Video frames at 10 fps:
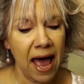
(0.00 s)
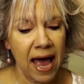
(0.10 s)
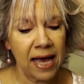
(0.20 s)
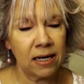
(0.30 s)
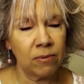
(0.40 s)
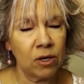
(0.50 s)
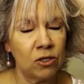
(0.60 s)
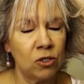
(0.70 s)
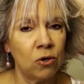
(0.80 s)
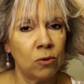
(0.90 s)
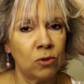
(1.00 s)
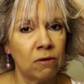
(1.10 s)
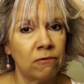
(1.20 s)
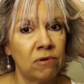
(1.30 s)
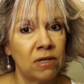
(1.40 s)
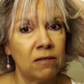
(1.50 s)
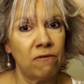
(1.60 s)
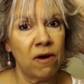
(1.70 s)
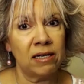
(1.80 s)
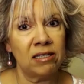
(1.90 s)
and I'm going to do an option of a
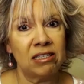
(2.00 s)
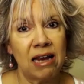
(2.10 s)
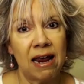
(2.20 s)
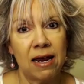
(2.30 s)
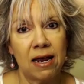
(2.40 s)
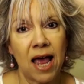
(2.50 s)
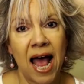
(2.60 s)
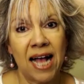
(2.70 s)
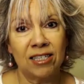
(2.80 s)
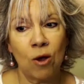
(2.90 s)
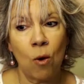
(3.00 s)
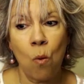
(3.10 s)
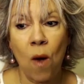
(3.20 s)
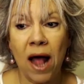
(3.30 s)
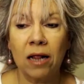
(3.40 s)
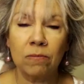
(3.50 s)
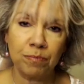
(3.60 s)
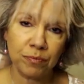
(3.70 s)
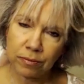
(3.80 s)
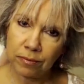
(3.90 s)
redefined steak as well.
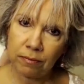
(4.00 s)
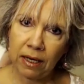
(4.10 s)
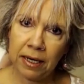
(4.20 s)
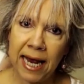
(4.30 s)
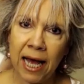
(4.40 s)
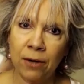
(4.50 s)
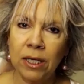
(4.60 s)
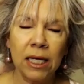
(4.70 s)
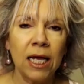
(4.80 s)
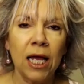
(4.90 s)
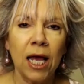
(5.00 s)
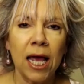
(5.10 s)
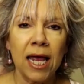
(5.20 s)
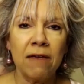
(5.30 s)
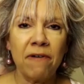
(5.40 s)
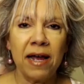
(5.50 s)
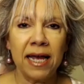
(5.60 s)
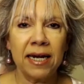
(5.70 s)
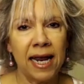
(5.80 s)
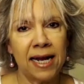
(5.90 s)
Now, if I
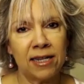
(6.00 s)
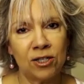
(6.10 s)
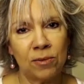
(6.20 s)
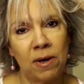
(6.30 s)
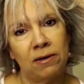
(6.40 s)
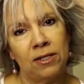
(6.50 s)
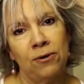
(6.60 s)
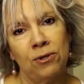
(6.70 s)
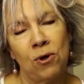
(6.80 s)
hadn't had the tomatoes